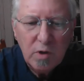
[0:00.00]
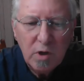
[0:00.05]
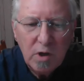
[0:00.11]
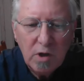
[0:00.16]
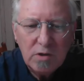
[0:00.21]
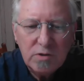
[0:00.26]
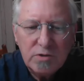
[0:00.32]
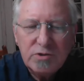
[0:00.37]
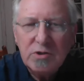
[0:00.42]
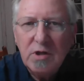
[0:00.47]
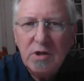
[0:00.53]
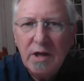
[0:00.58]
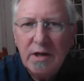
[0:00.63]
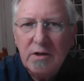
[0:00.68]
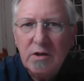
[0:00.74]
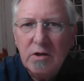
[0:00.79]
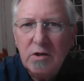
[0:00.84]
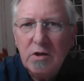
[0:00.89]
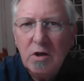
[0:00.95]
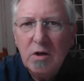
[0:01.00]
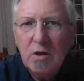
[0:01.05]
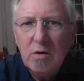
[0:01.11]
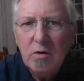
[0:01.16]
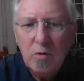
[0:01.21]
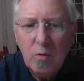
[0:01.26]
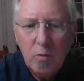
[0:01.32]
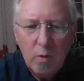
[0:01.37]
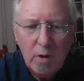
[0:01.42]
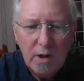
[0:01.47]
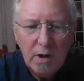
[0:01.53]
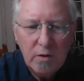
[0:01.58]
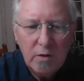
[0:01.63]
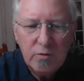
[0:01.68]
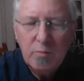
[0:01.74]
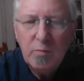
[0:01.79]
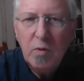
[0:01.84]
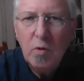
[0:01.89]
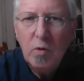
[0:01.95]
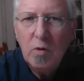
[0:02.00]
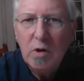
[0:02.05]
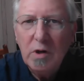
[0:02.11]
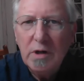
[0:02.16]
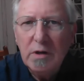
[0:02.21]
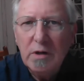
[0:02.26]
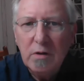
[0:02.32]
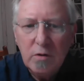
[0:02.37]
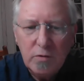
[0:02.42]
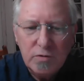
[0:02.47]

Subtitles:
lost like a young wild boy